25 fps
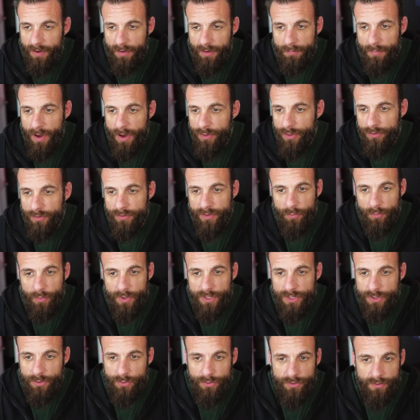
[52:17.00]
mother that
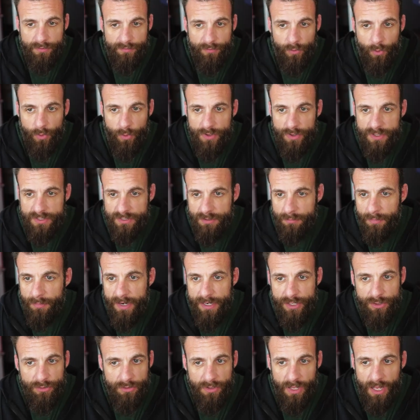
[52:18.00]
went through a divorce,
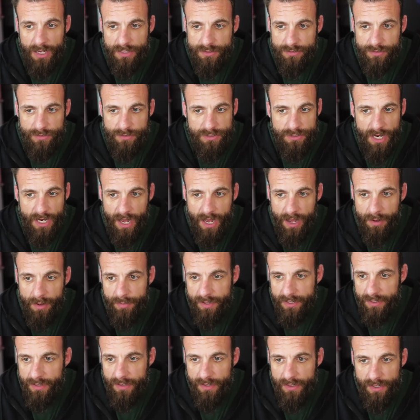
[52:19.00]
somebody who lost their job
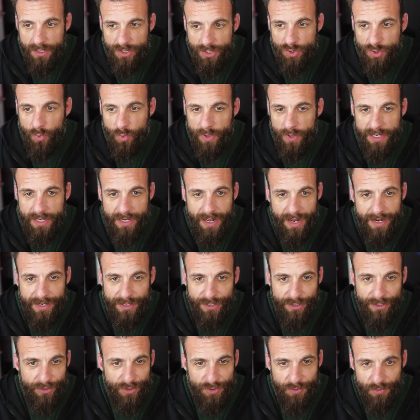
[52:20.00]
at twenty-nine
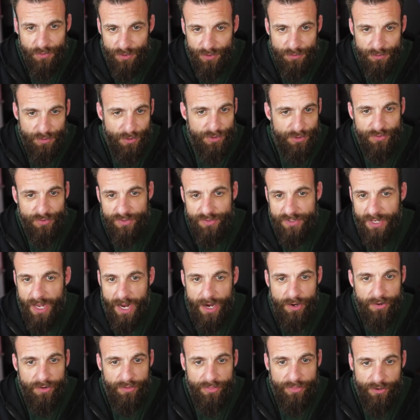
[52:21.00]
years when they're supposed to
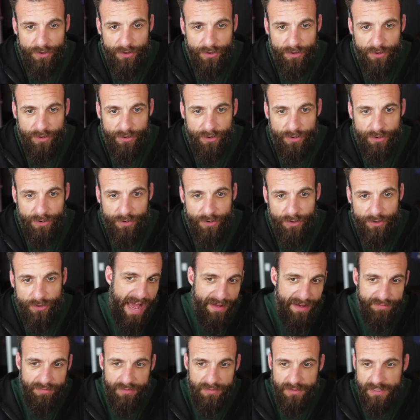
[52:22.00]
retire at thirty, the
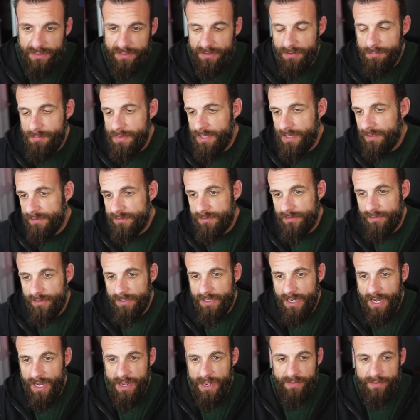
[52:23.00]
athlete, the military
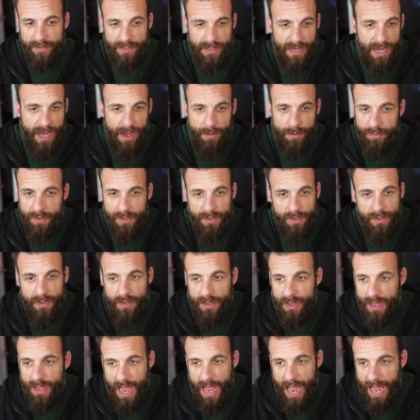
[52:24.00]
guy, the cop.
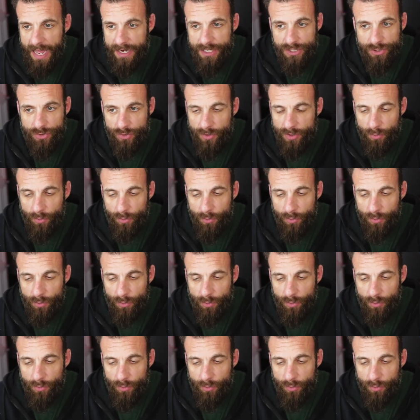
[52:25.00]
I just started